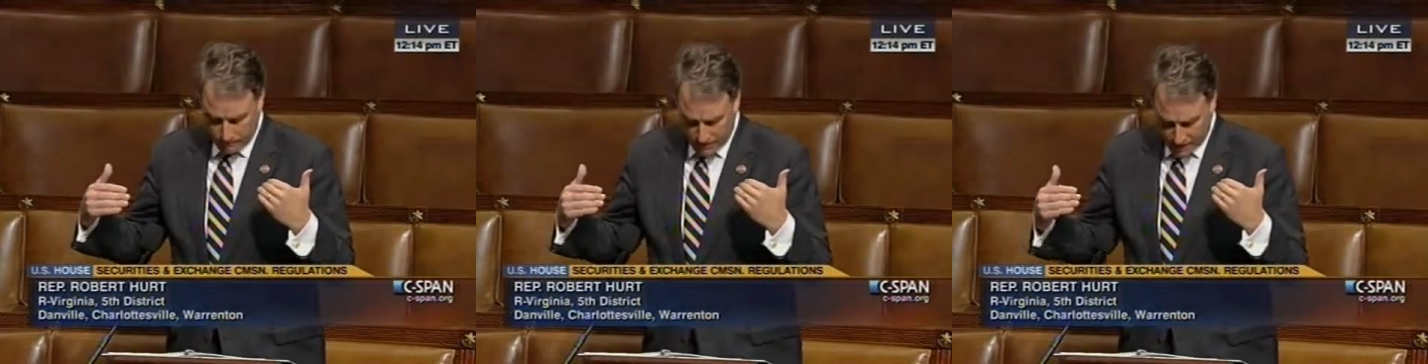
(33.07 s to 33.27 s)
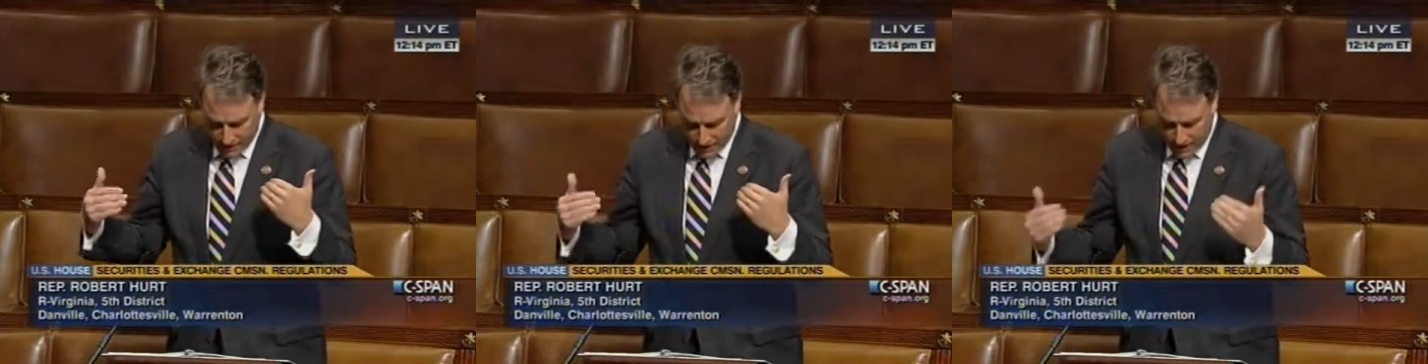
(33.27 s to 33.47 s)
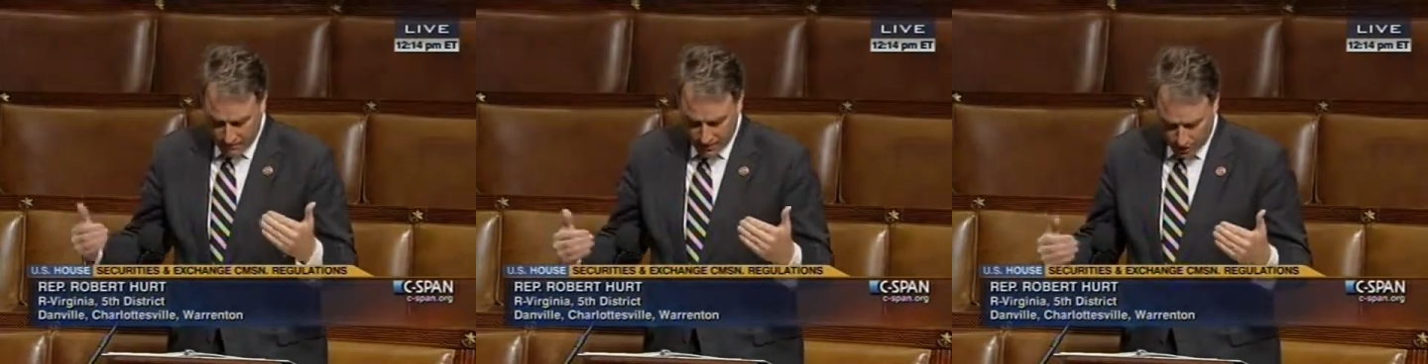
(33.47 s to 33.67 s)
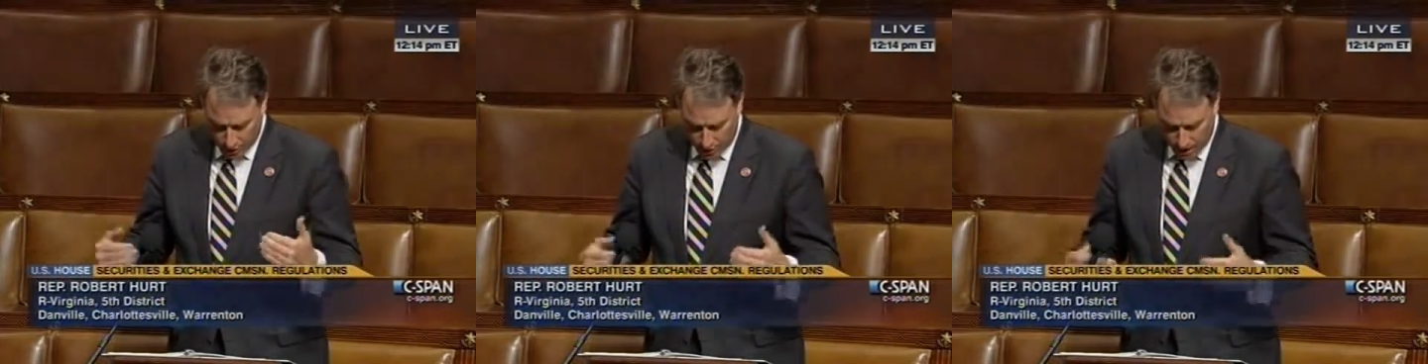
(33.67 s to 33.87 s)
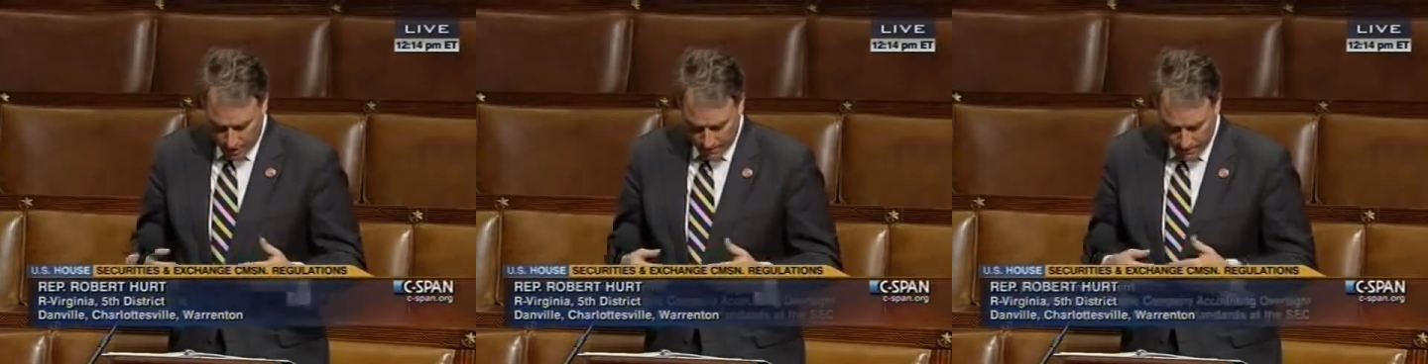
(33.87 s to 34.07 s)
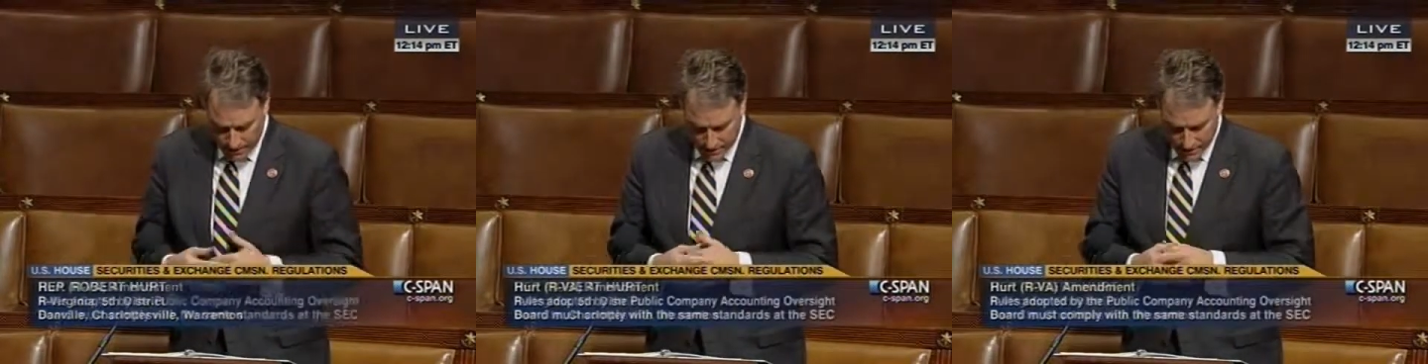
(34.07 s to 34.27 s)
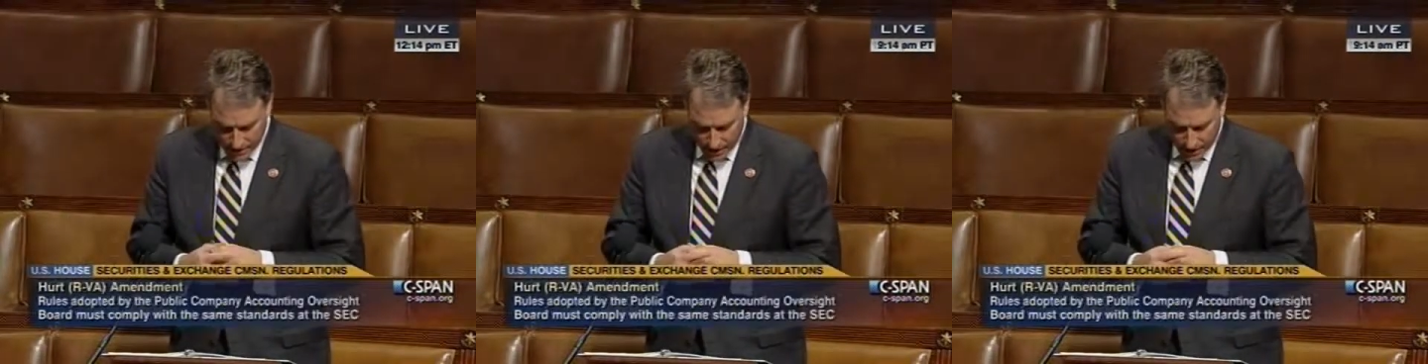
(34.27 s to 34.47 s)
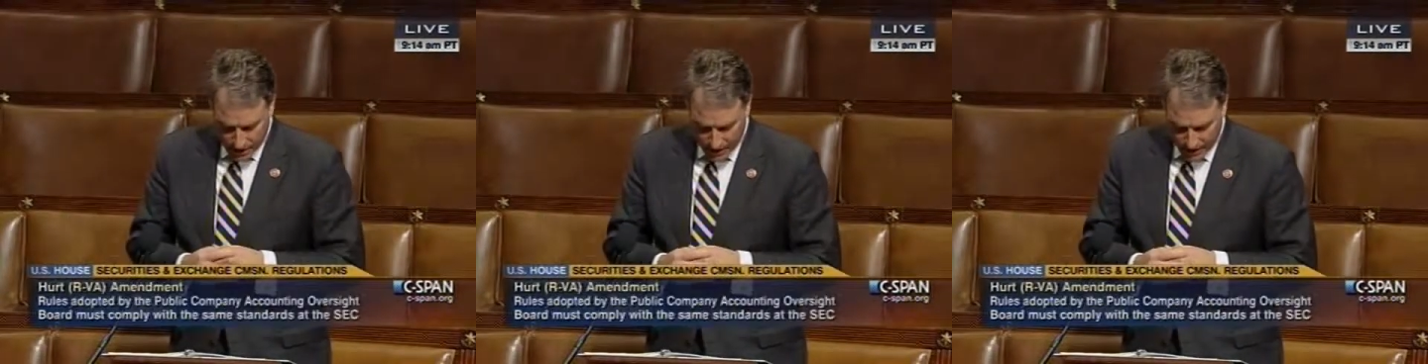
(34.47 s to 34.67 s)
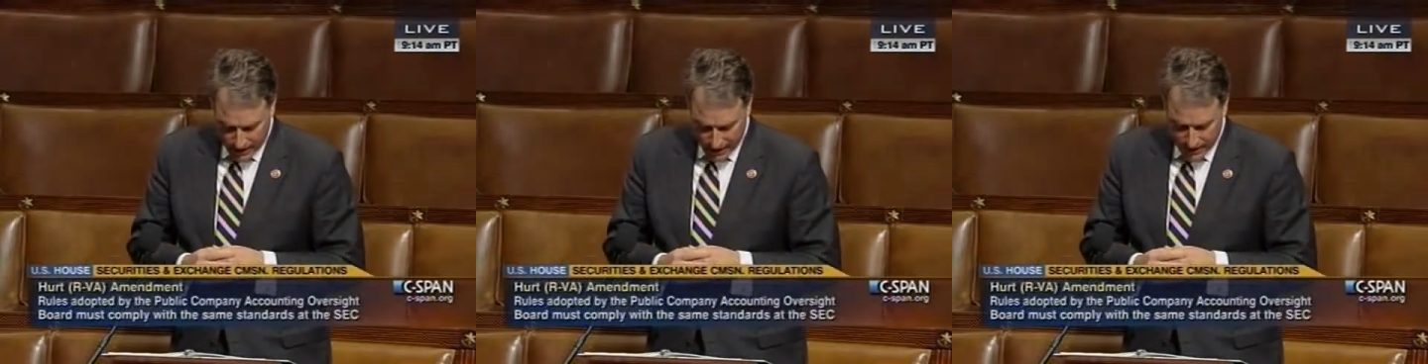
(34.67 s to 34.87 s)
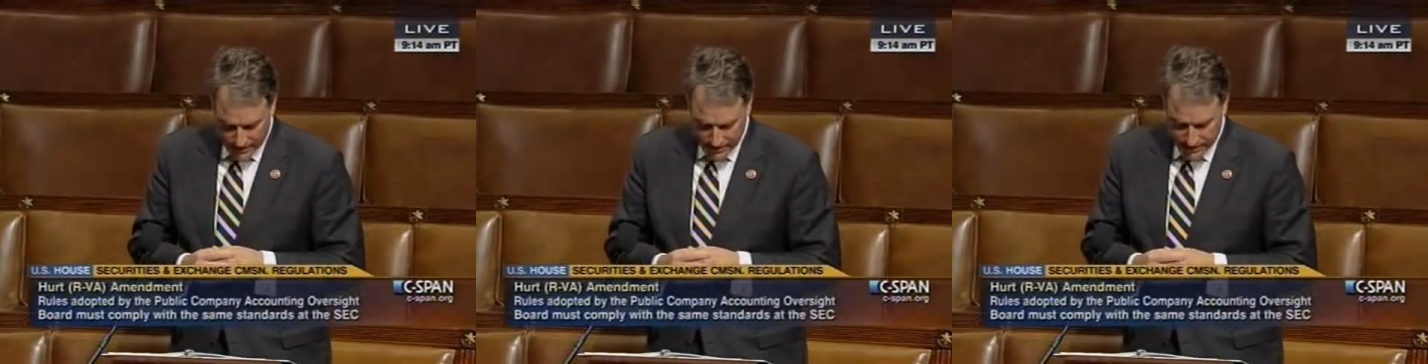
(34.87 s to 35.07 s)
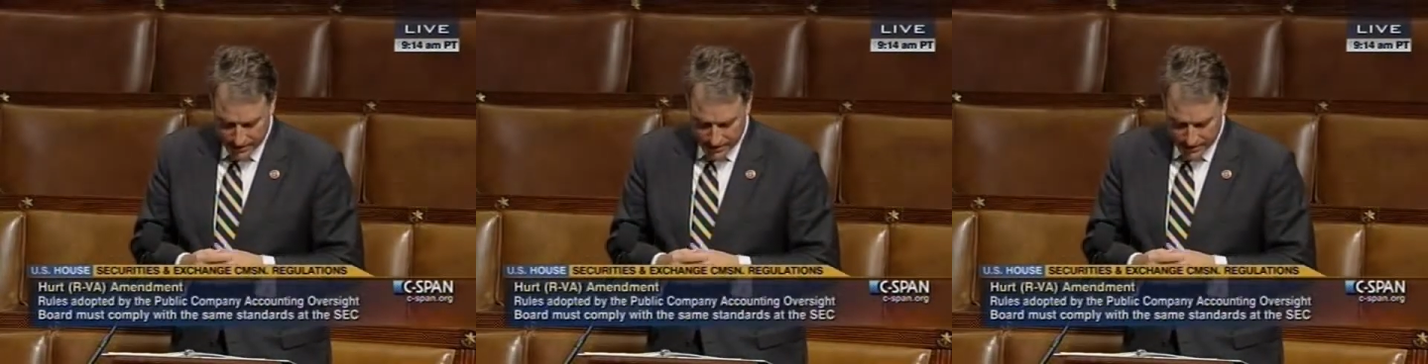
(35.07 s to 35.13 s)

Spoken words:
the same requirements as